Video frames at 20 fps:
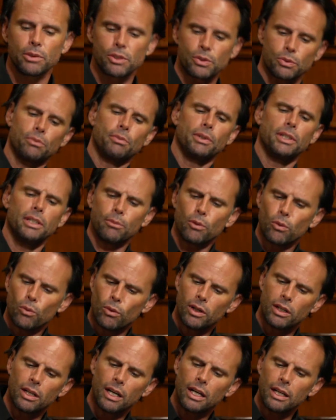which would be number
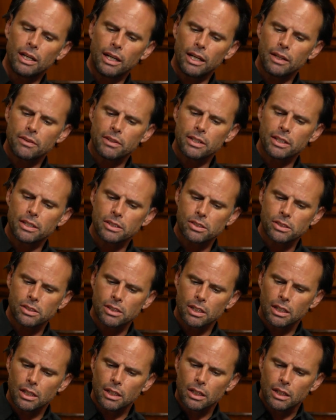one, I, I think it's
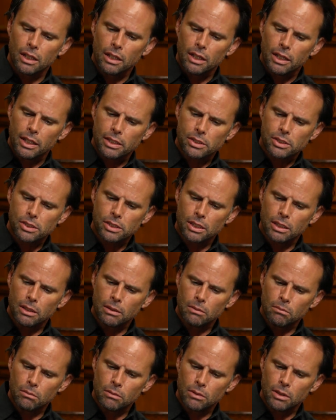it's
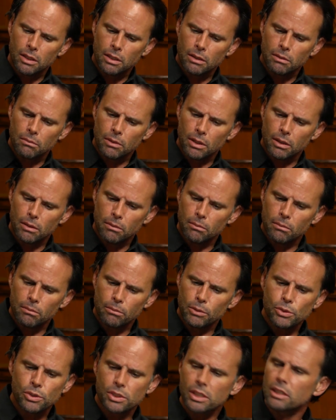um, uh,
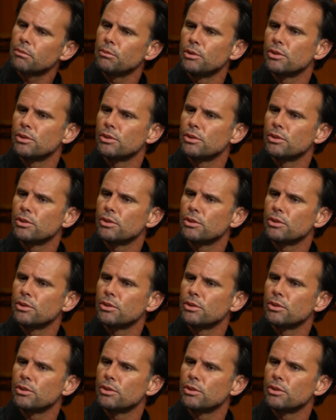music,